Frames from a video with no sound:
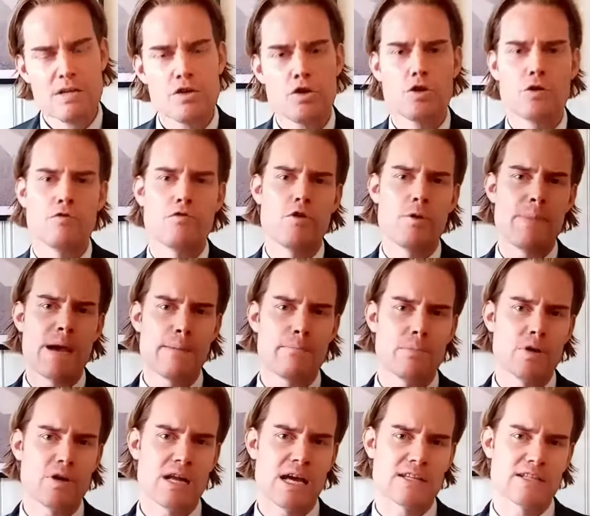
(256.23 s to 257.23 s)
You
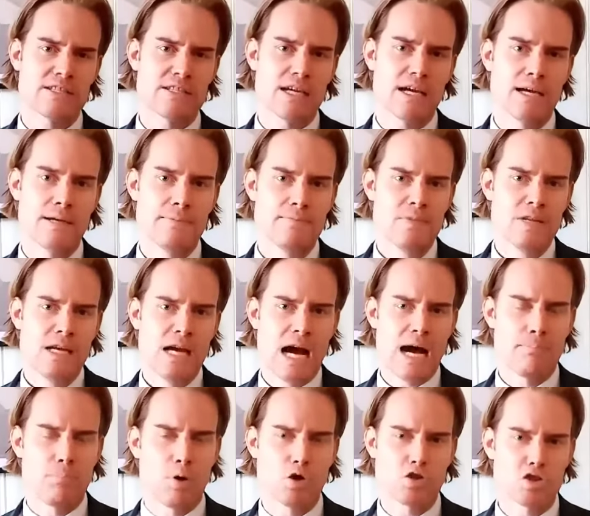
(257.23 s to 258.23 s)
remember that
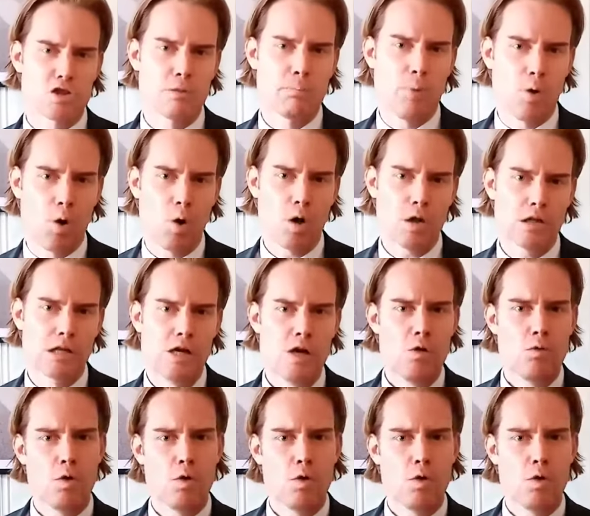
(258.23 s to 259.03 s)
Apostle Paul